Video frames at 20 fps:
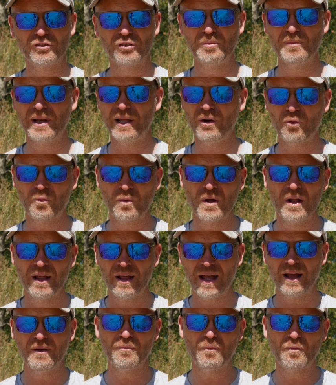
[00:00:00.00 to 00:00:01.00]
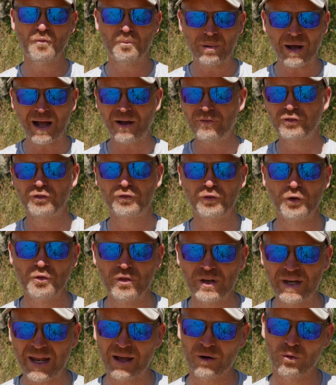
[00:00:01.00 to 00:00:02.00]
some little paths through
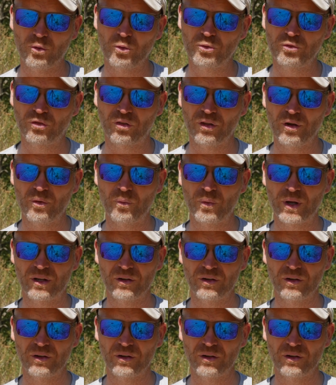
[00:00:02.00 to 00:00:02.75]
the nettles that we